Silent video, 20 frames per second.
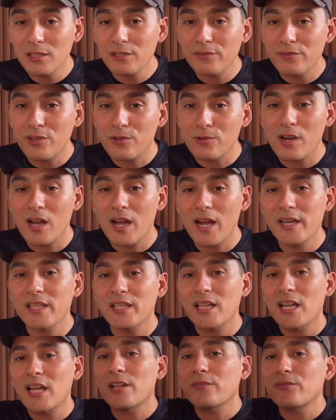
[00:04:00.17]
of the ride
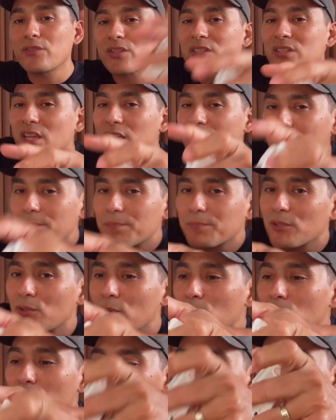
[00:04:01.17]
and I have to set up the
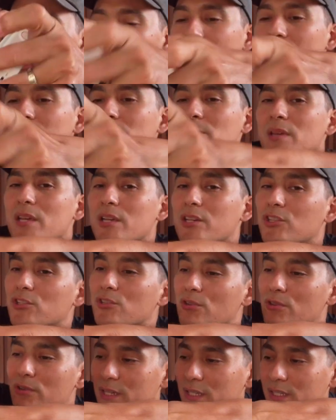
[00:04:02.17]
whole thing, make
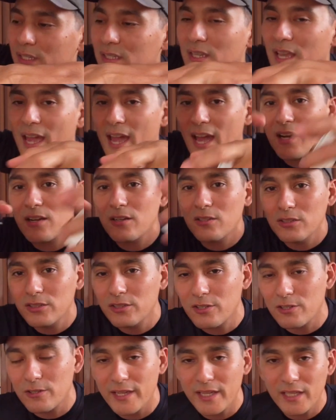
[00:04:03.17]
sure it's
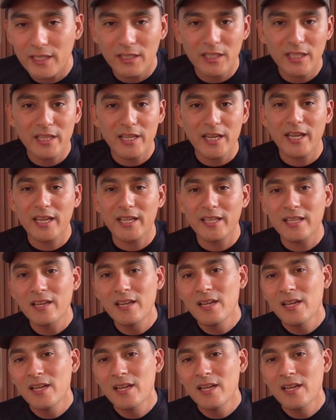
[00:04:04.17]
angled correctly. And